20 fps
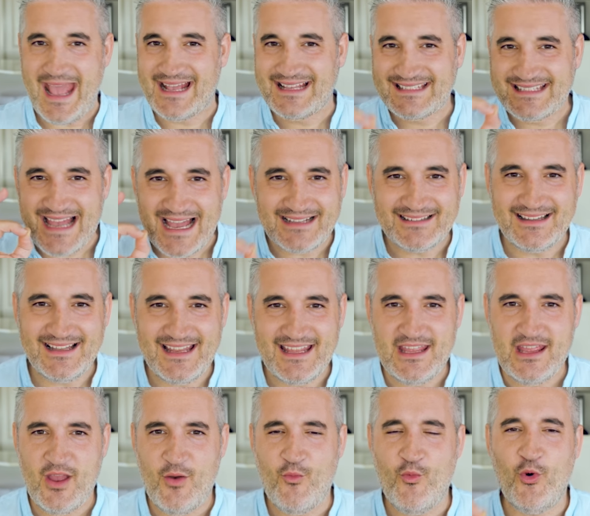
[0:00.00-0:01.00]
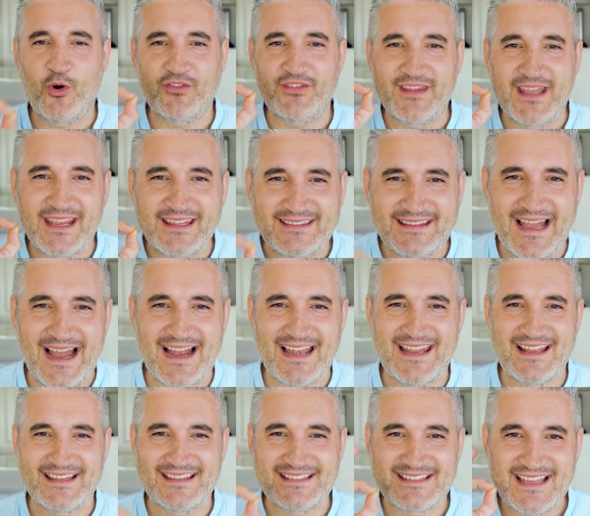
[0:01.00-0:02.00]
Exactly what the
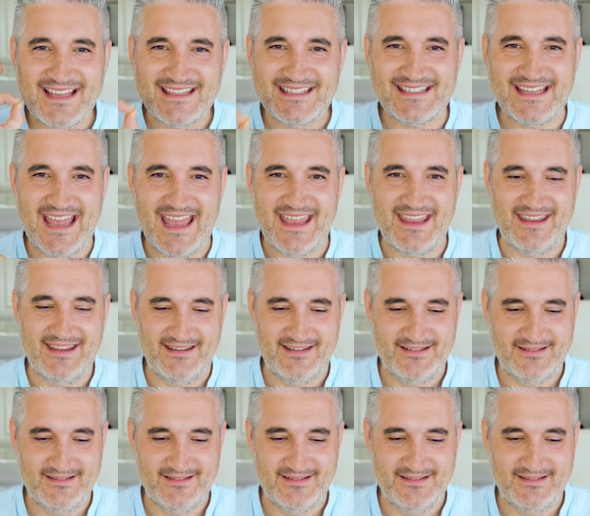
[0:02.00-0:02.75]
Italians say.